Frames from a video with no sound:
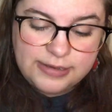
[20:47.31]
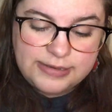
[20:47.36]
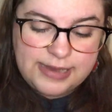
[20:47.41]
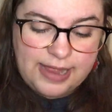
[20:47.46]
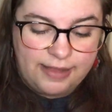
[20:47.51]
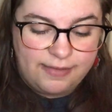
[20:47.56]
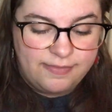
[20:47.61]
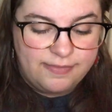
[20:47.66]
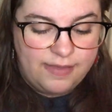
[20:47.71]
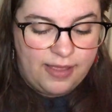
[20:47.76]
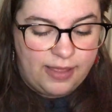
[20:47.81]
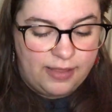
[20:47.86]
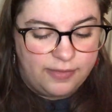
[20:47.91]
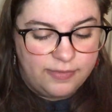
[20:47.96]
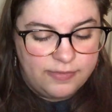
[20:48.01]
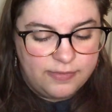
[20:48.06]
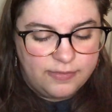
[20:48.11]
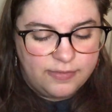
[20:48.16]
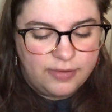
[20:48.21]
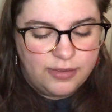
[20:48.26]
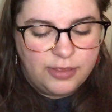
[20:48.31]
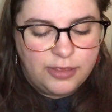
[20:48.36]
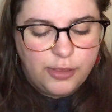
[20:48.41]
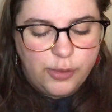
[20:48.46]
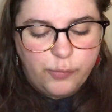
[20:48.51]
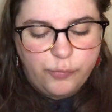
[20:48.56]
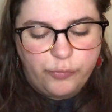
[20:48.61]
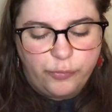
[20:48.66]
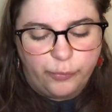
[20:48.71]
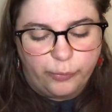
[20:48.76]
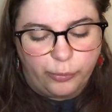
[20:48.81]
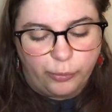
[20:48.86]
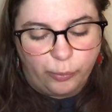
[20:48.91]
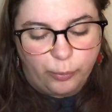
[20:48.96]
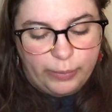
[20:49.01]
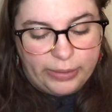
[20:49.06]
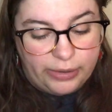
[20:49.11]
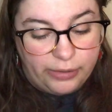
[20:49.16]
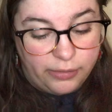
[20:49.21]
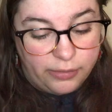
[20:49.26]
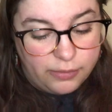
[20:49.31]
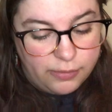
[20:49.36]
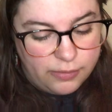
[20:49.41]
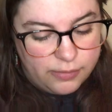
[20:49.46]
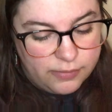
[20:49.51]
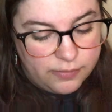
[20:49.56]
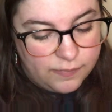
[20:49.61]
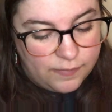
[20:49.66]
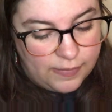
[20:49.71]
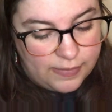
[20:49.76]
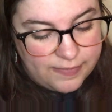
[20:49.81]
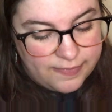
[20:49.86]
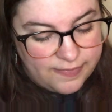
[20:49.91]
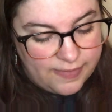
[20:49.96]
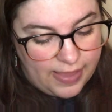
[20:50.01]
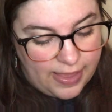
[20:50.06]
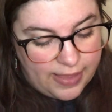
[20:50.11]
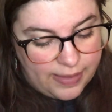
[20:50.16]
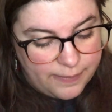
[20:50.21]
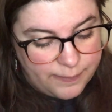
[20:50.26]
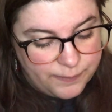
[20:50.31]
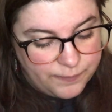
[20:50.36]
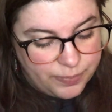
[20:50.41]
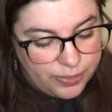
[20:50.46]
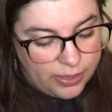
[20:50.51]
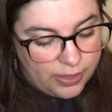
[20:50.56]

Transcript: Dad says, you two are weird, I say.